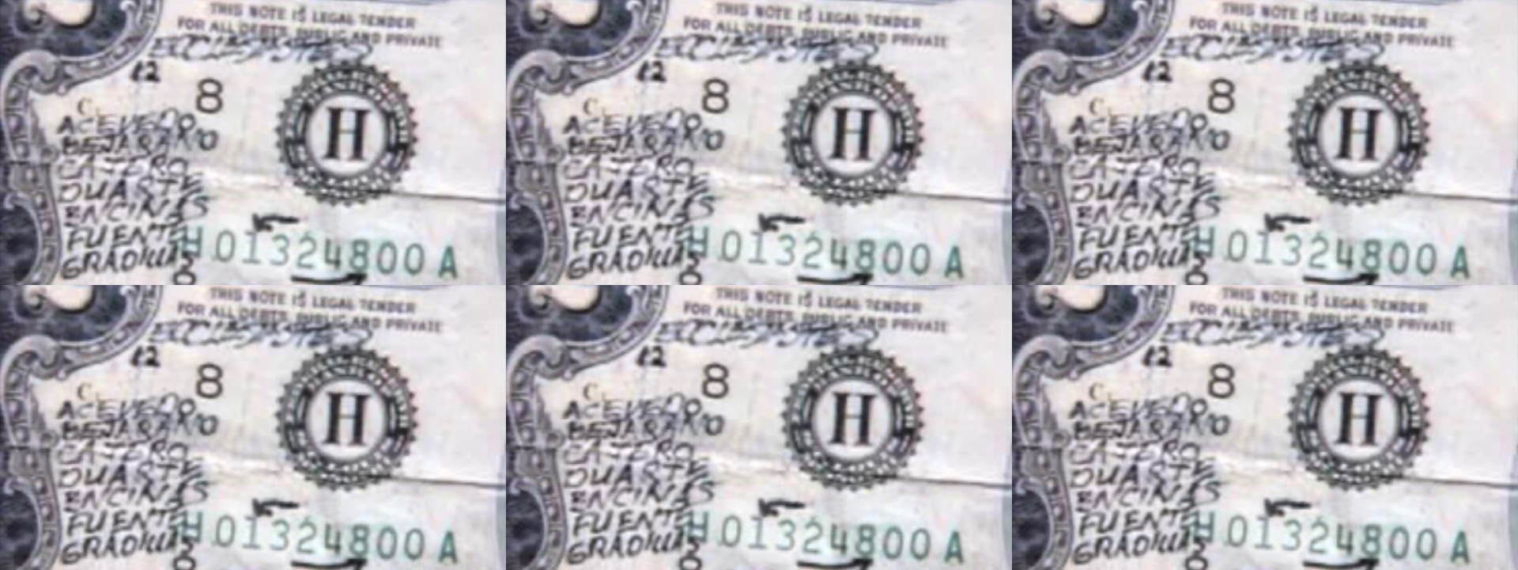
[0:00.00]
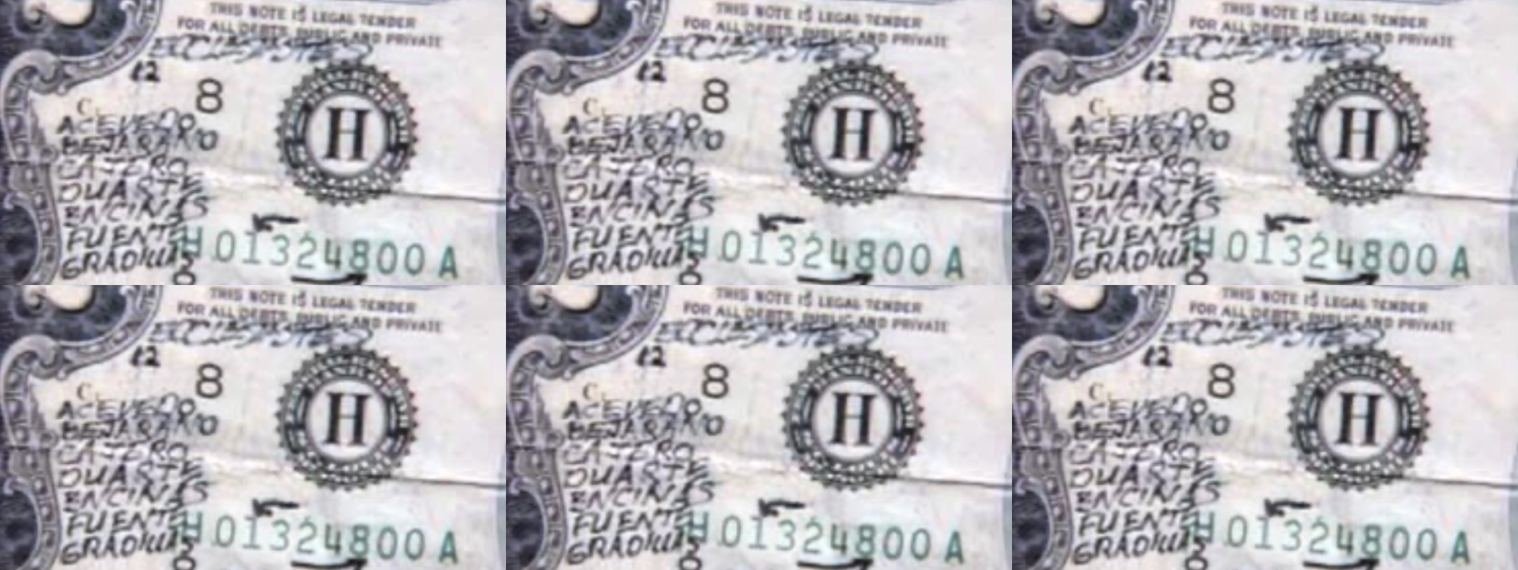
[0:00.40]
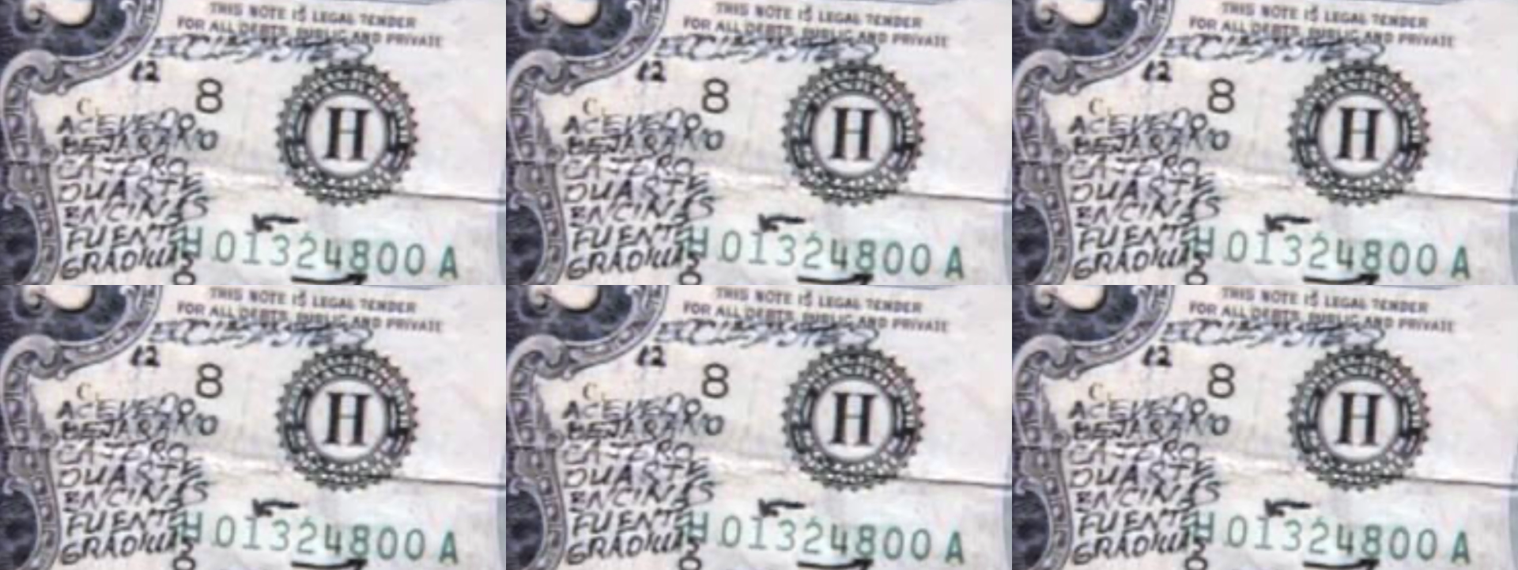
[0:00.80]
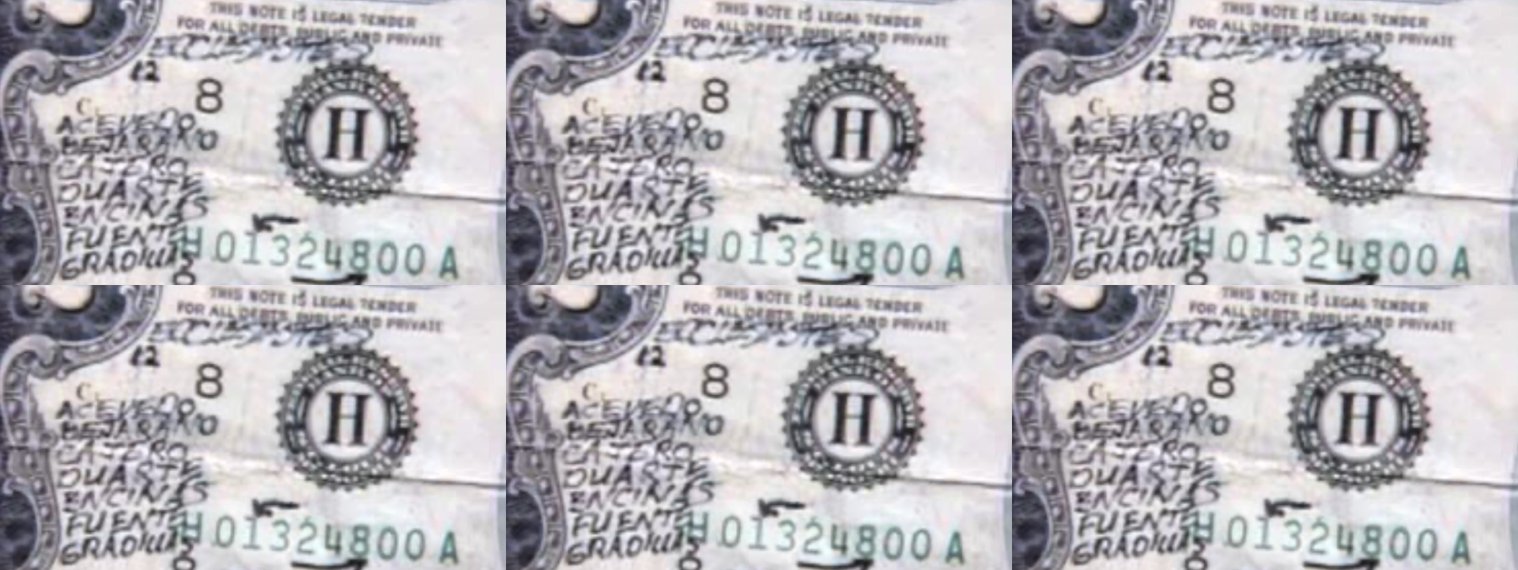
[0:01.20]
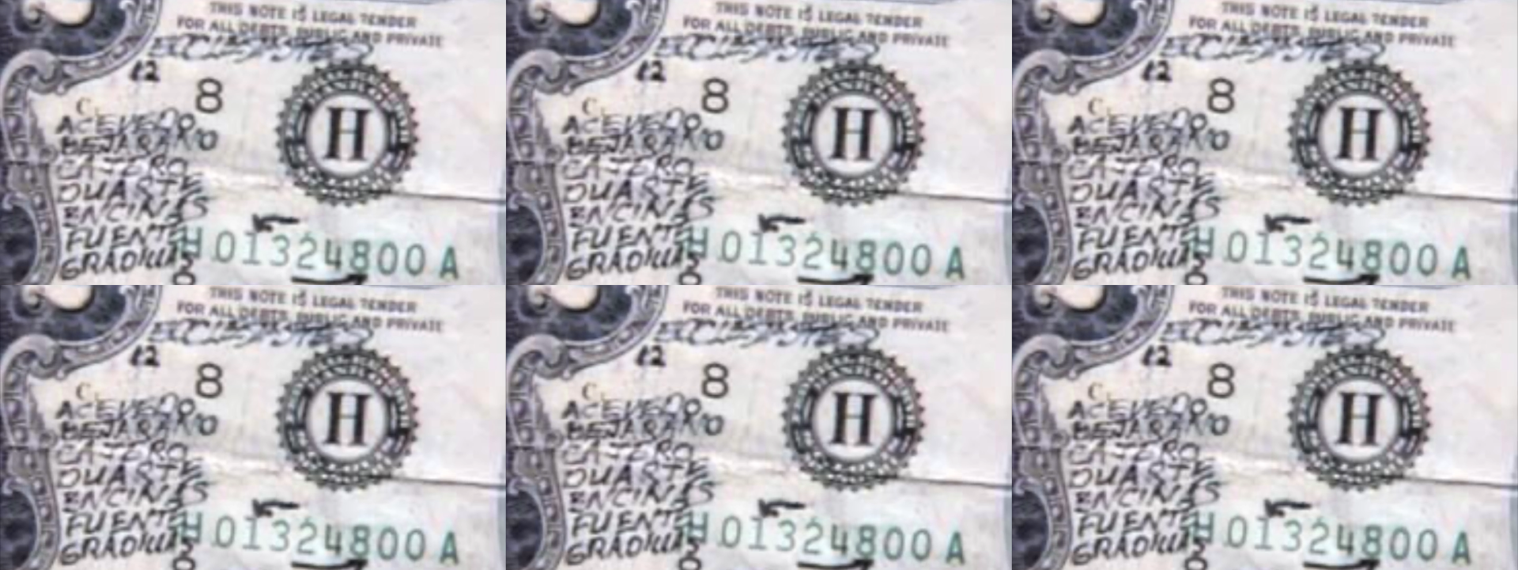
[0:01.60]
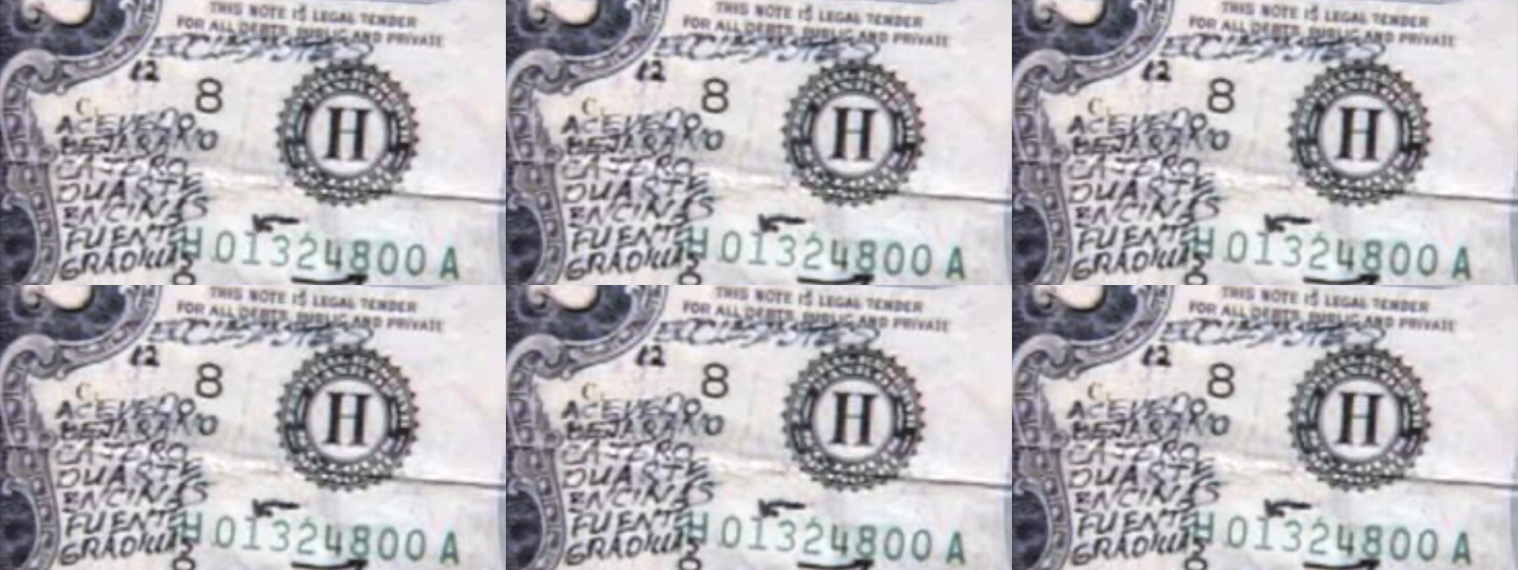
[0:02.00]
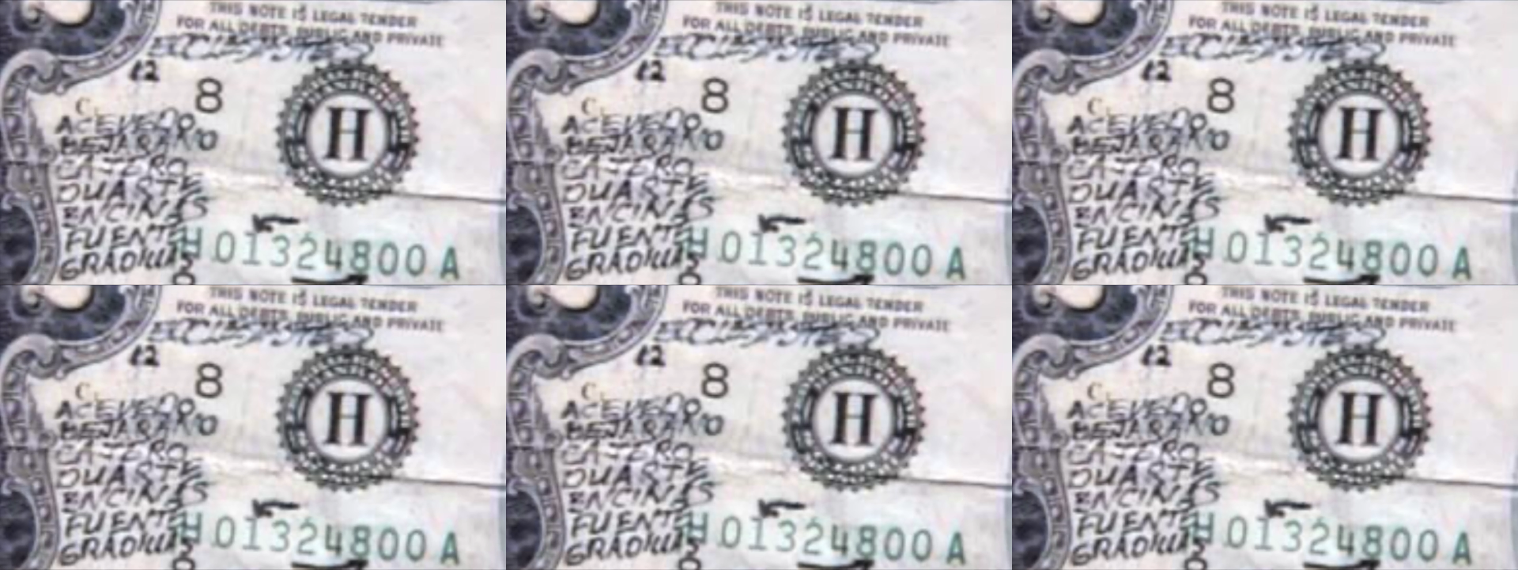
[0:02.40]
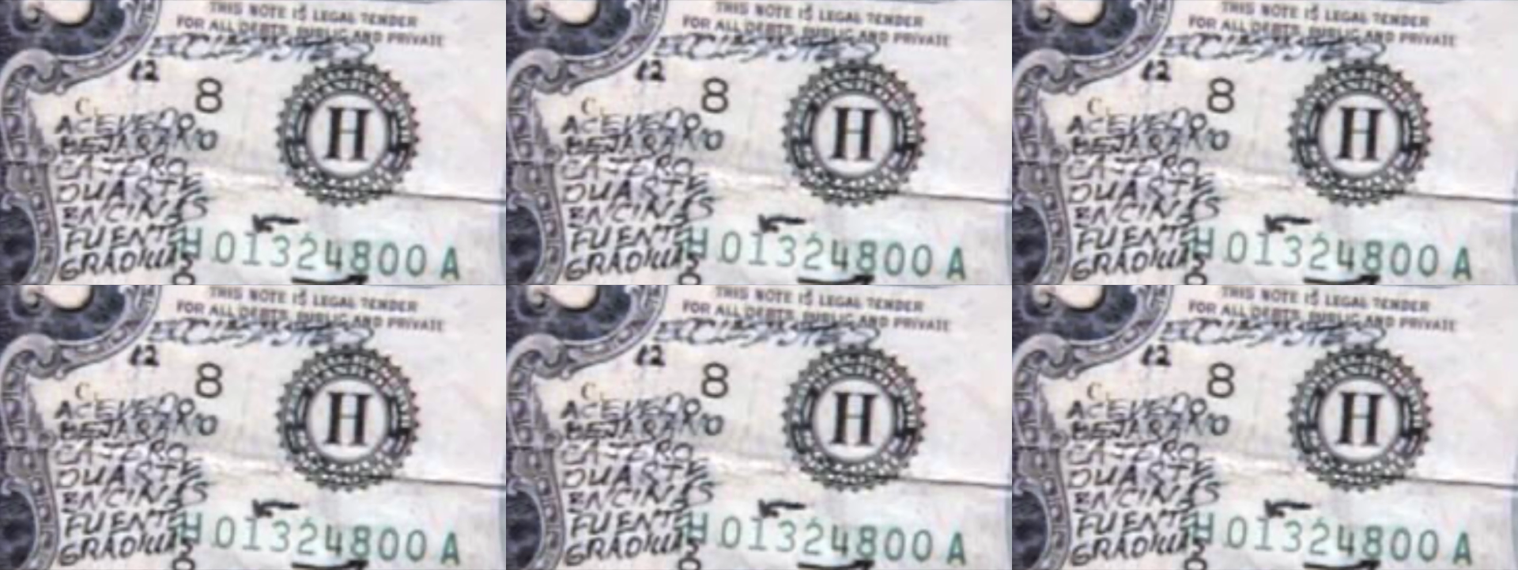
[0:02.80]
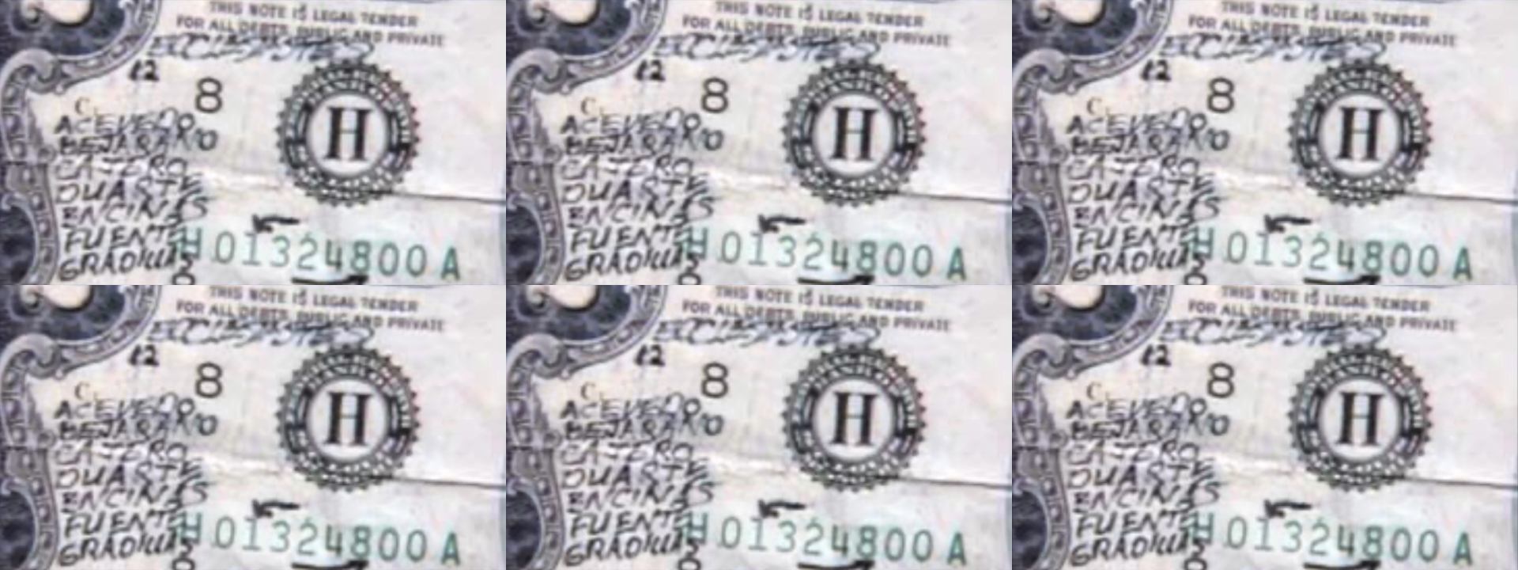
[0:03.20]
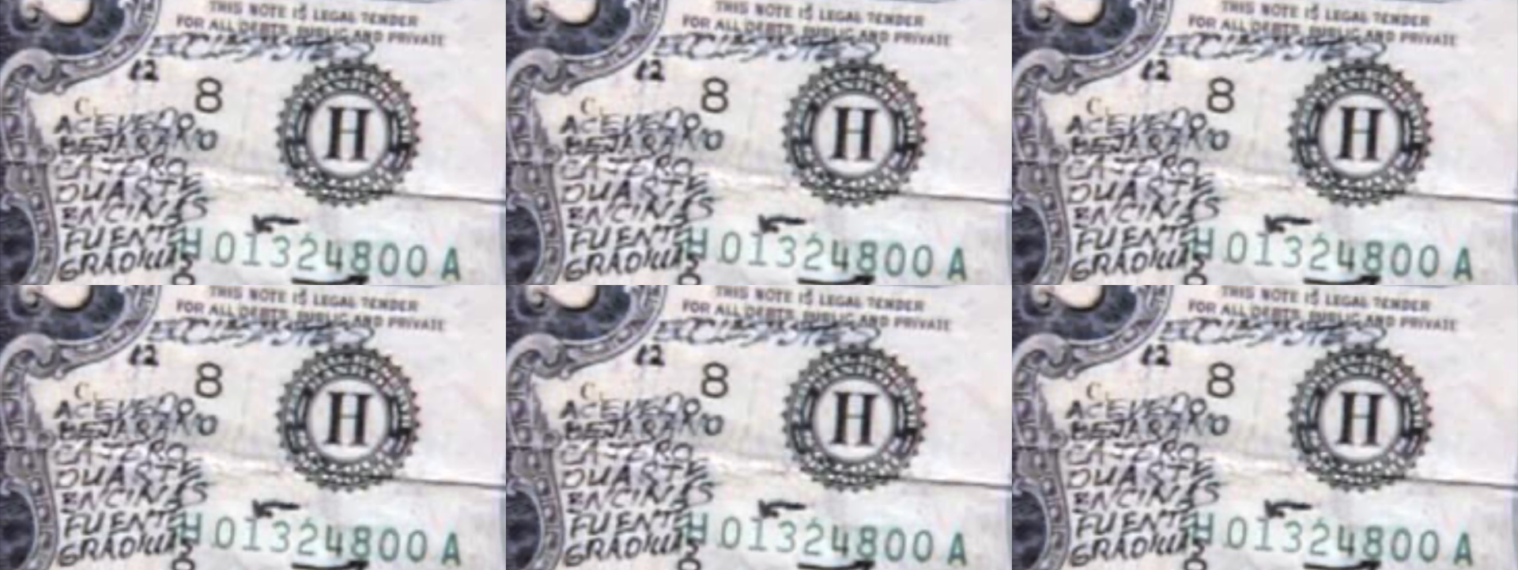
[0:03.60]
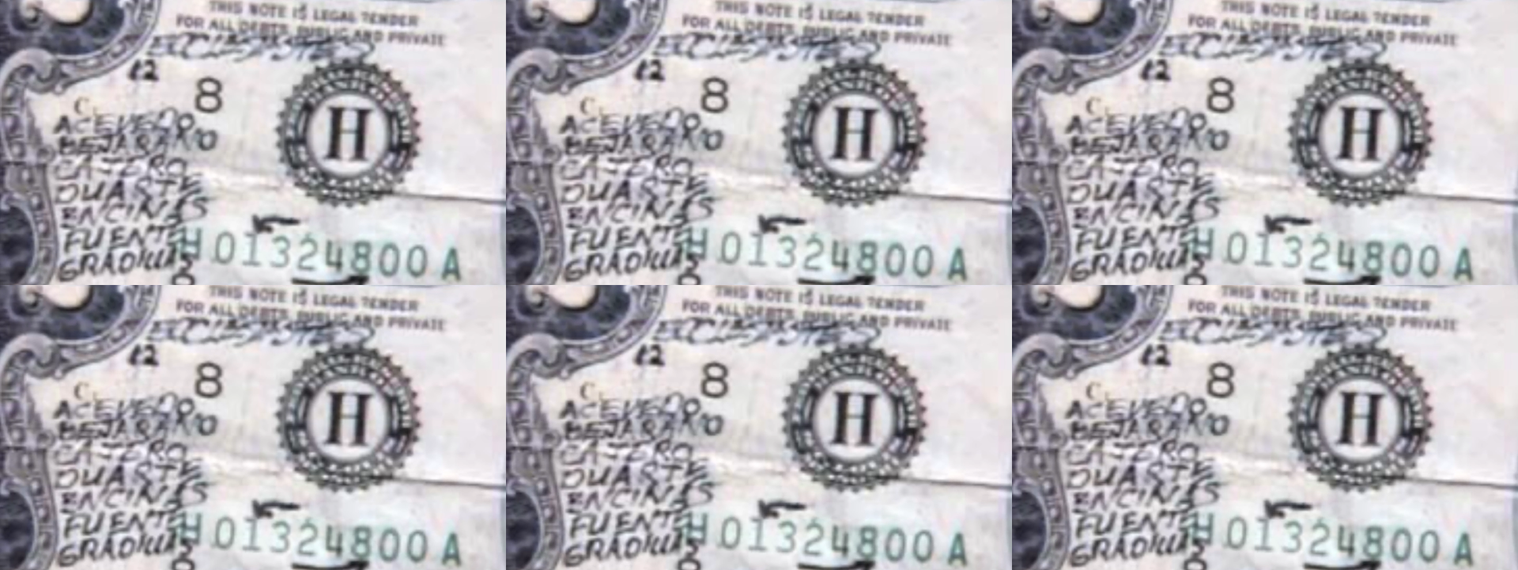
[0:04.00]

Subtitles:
(no speaker visible)